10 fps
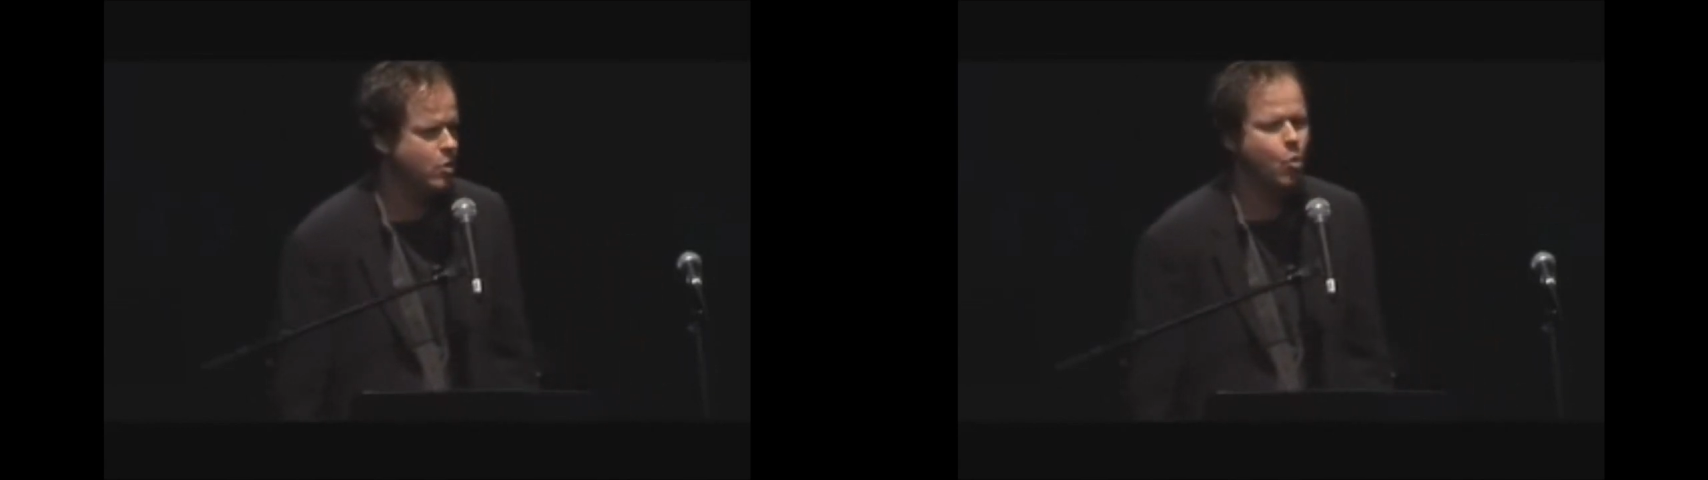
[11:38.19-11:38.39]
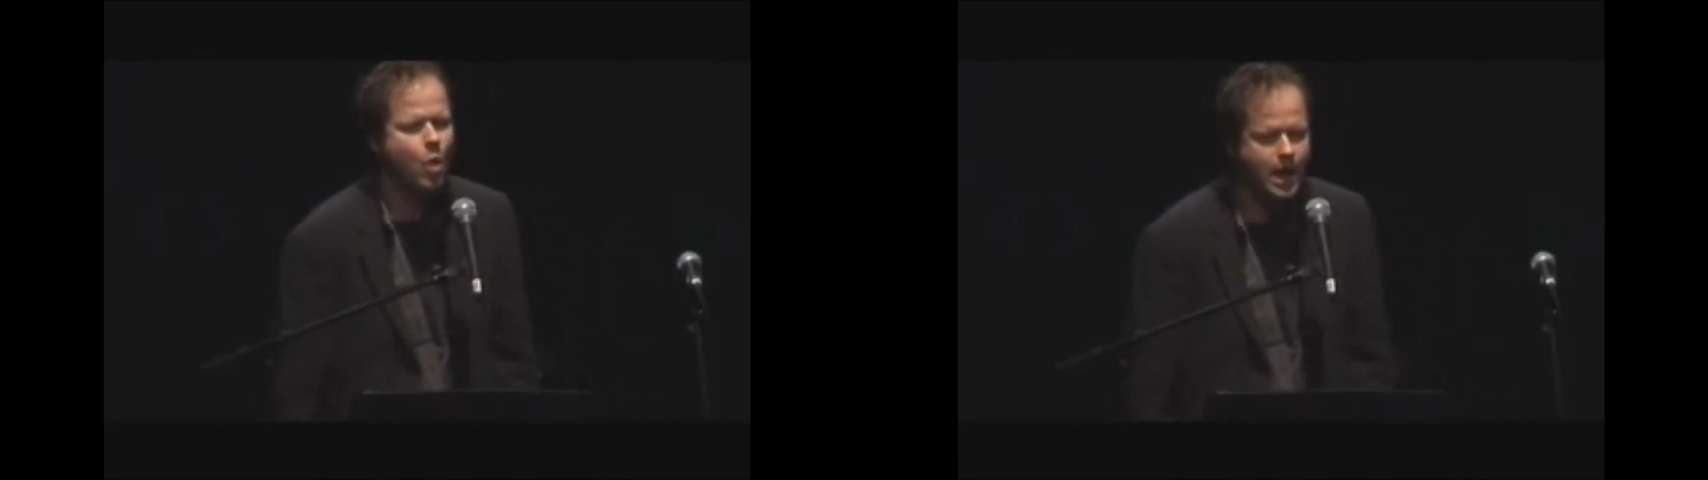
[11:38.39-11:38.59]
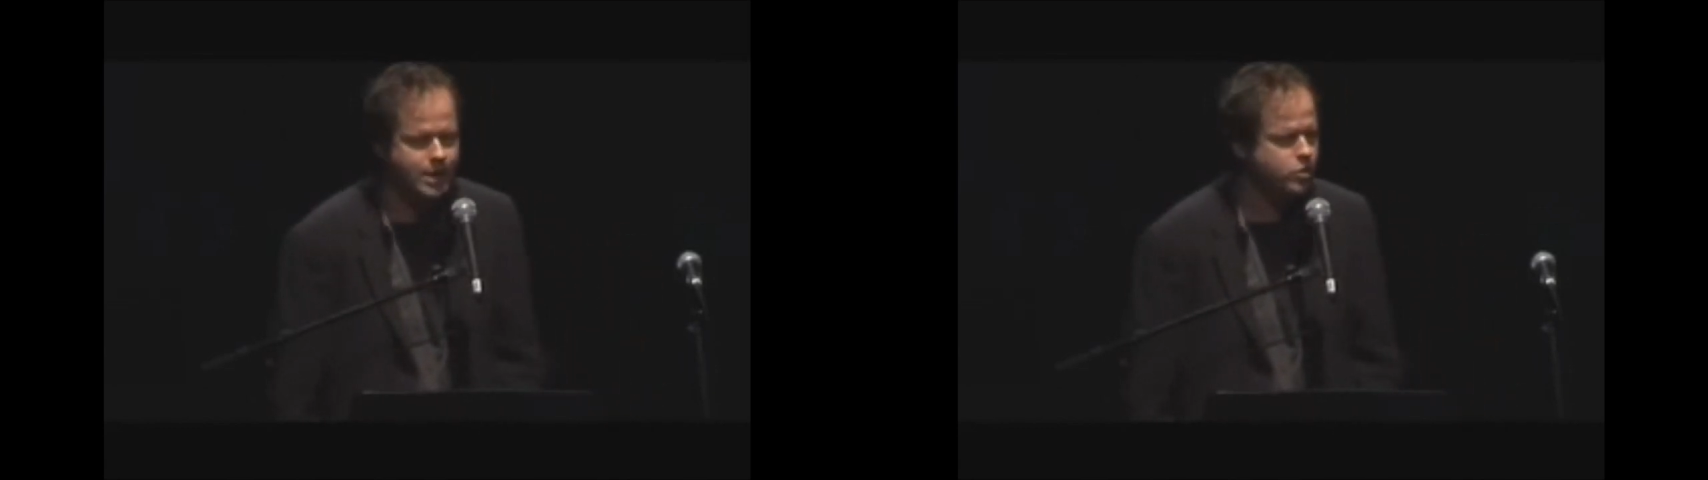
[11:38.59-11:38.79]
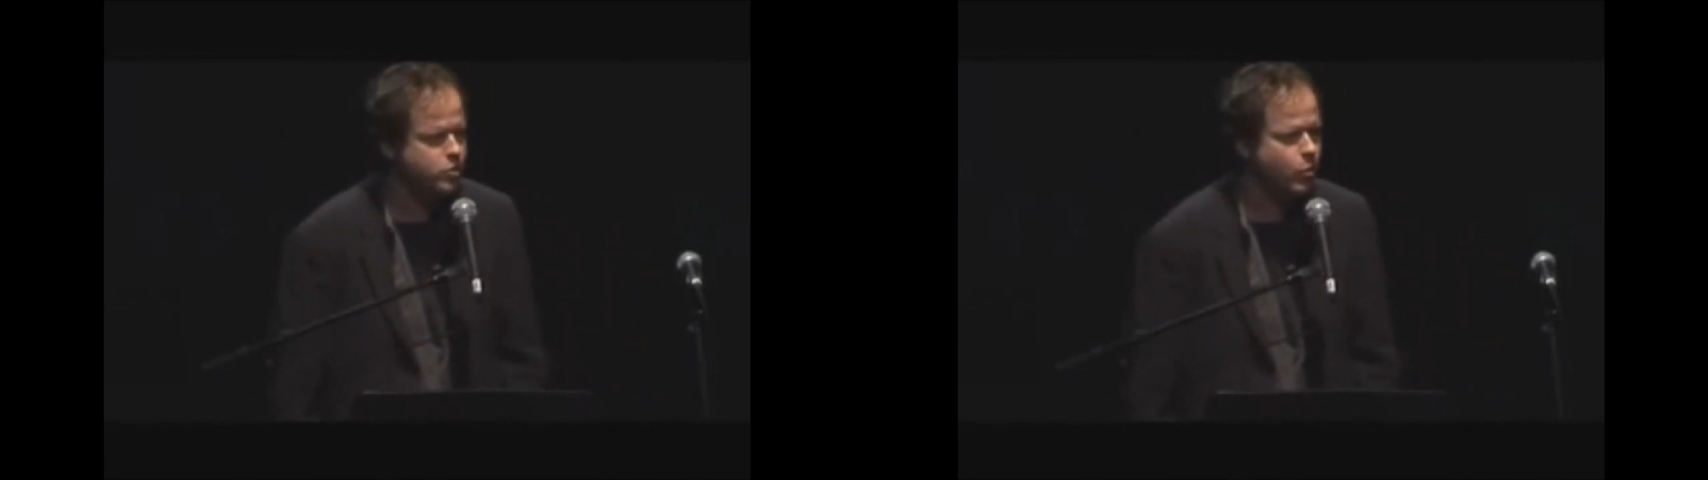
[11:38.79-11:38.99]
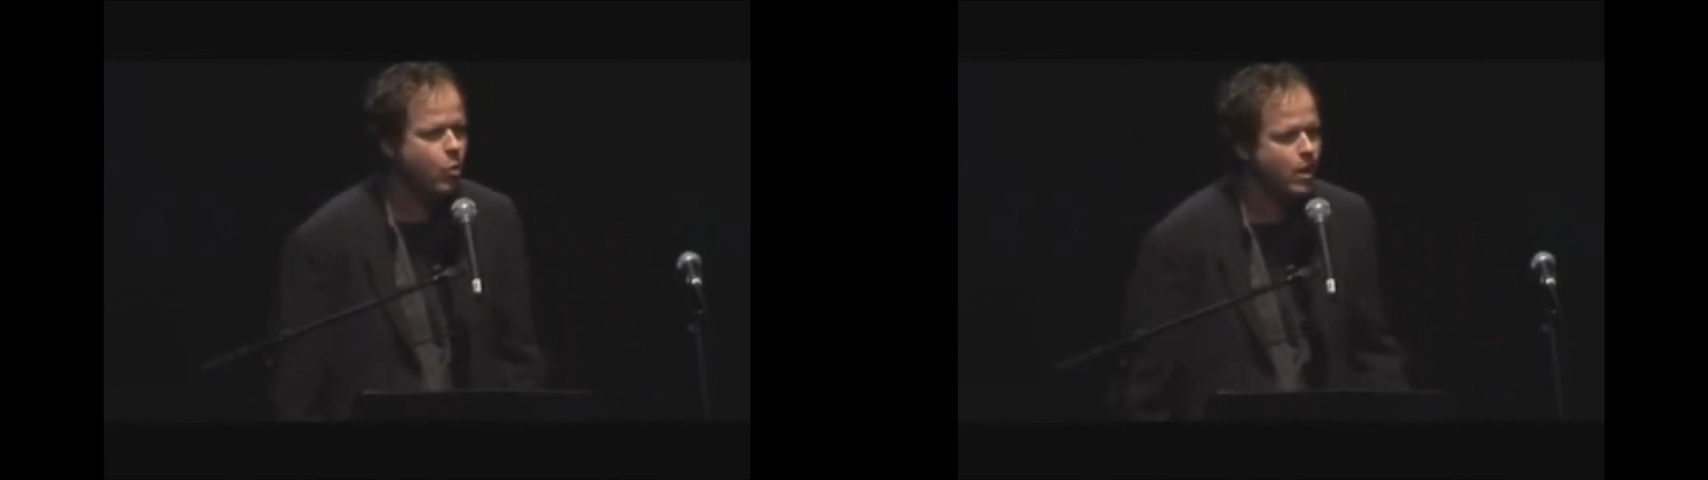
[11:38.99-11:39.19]
Why, do
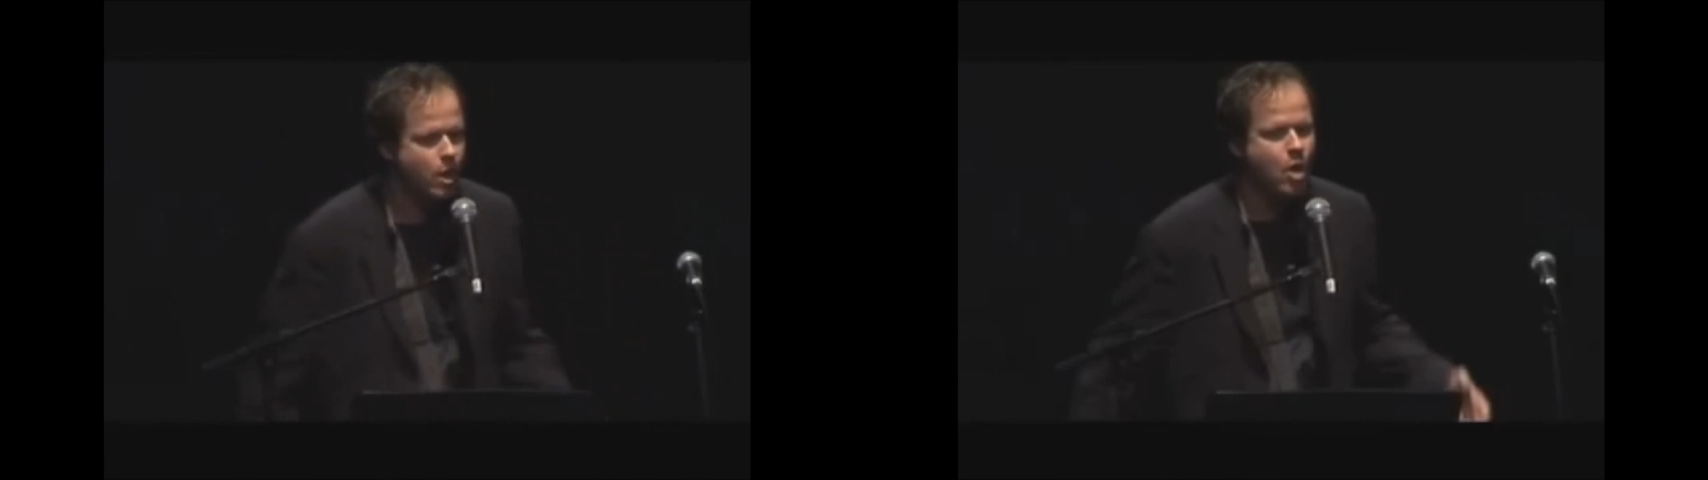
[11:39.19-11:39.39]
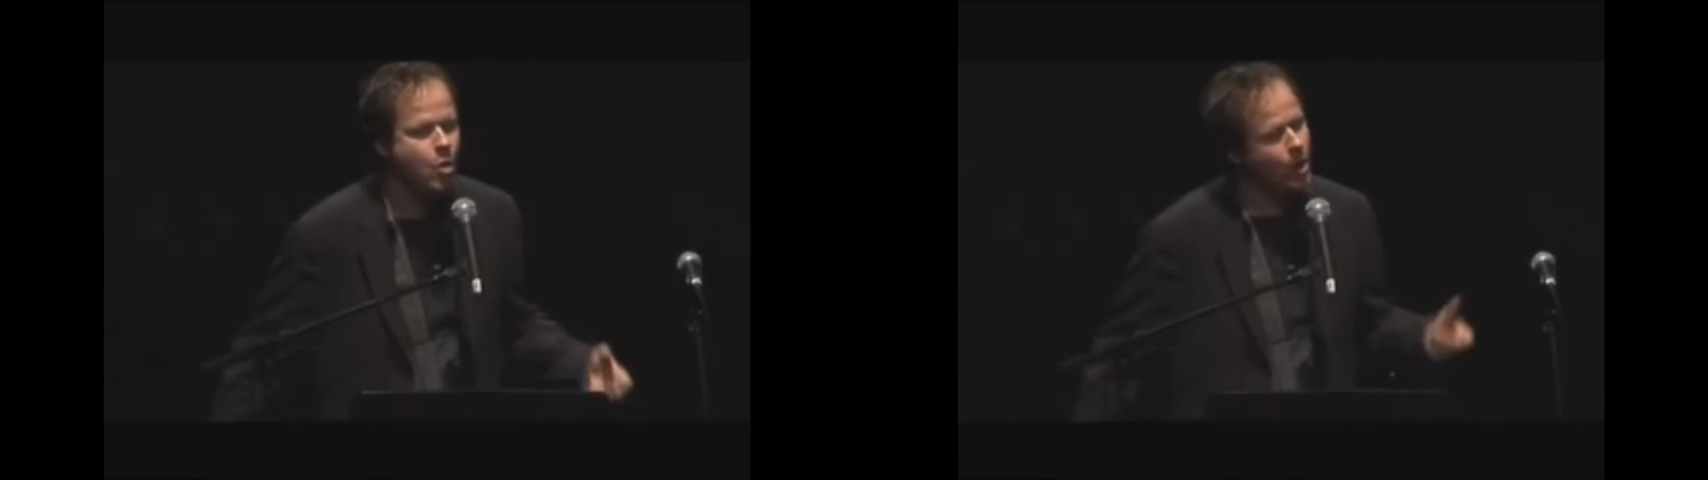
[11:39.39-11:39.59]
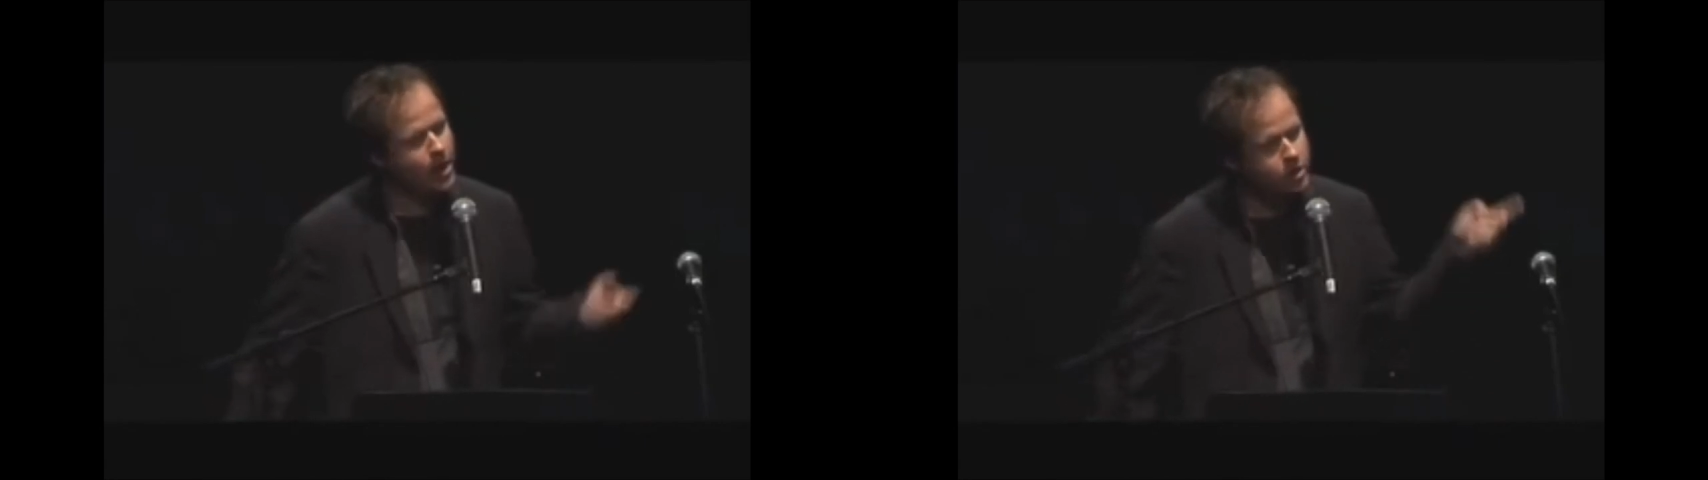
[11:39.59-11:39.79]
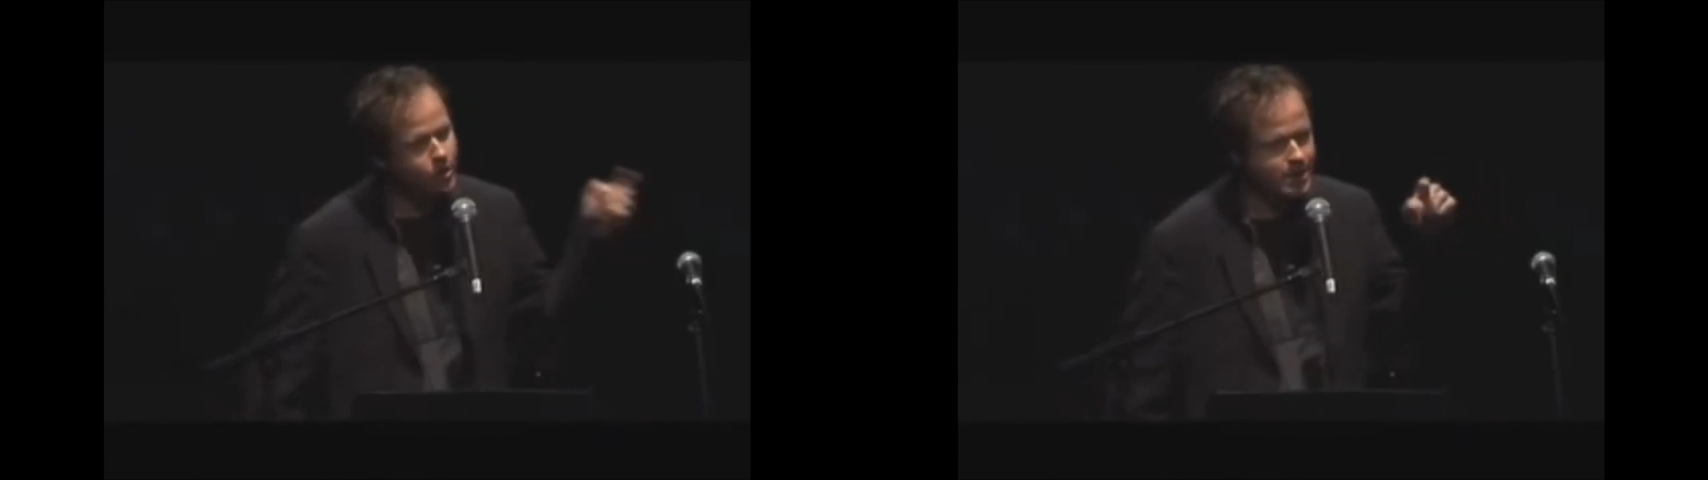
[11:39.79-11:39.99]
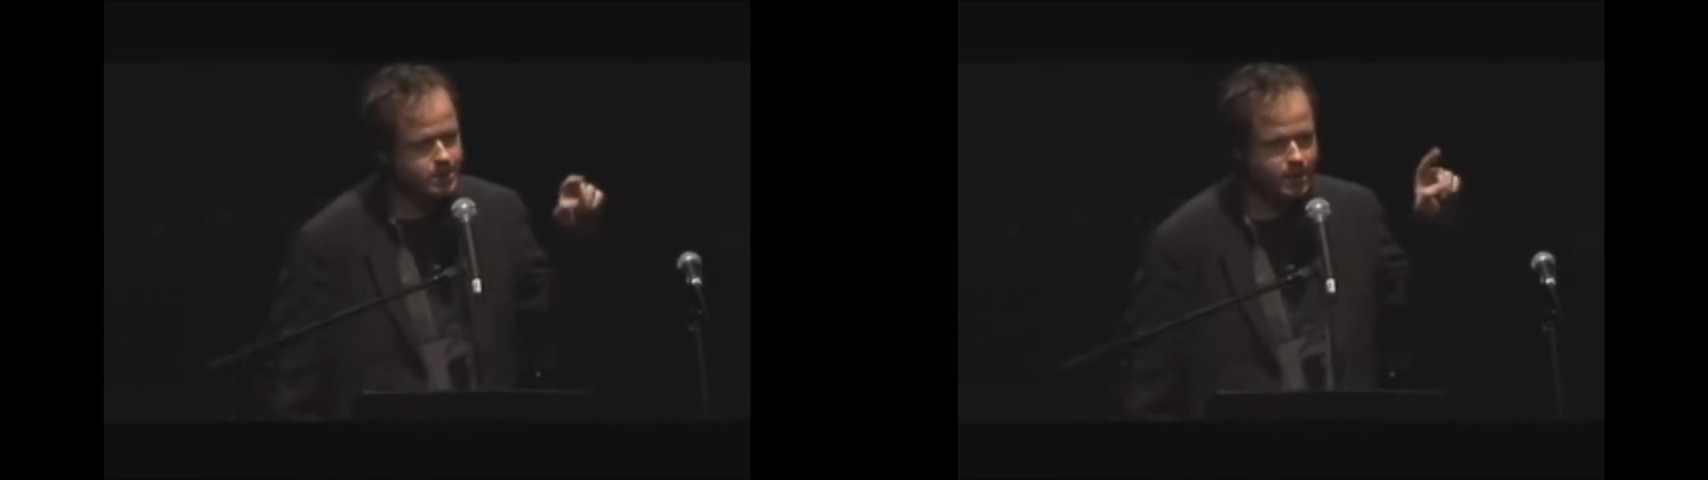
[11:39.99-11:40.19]
you, what, why aren't
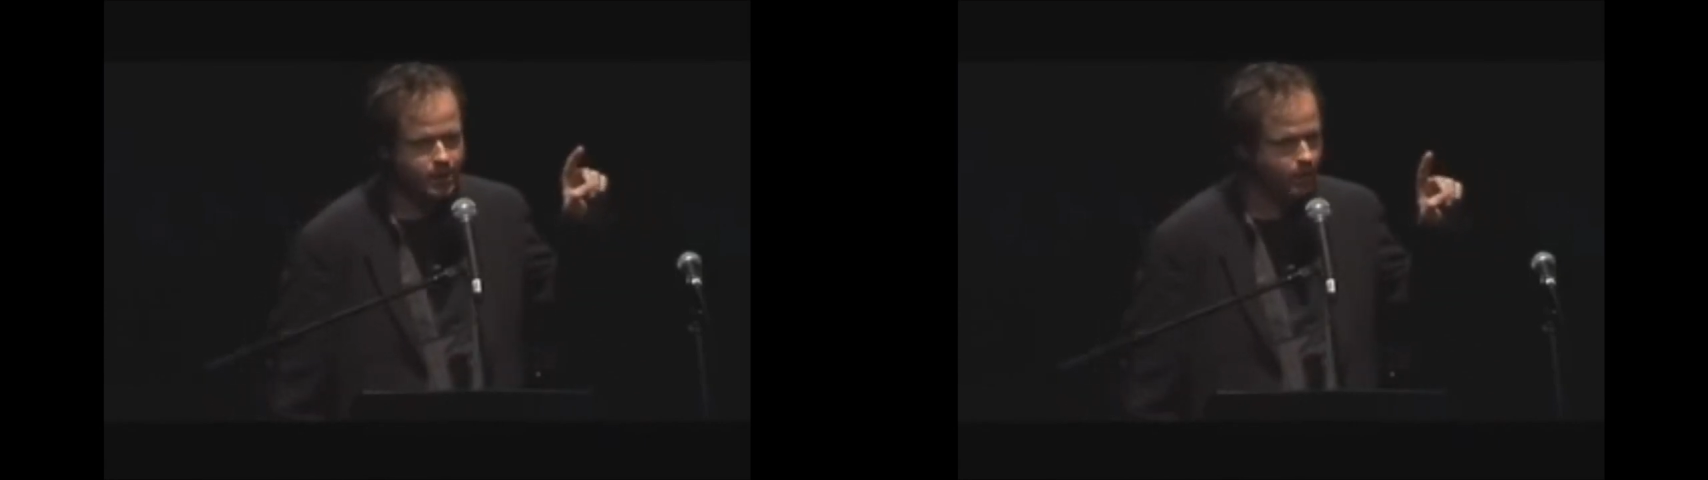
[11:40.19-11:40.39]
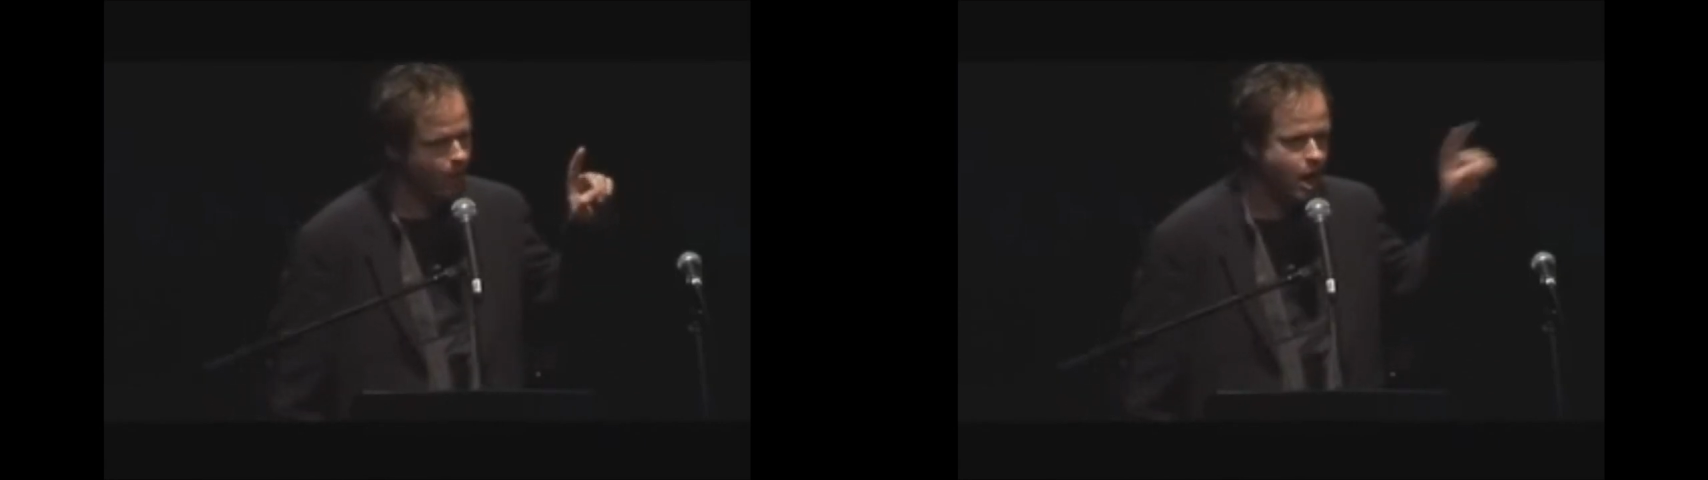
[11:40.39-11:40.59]
you asking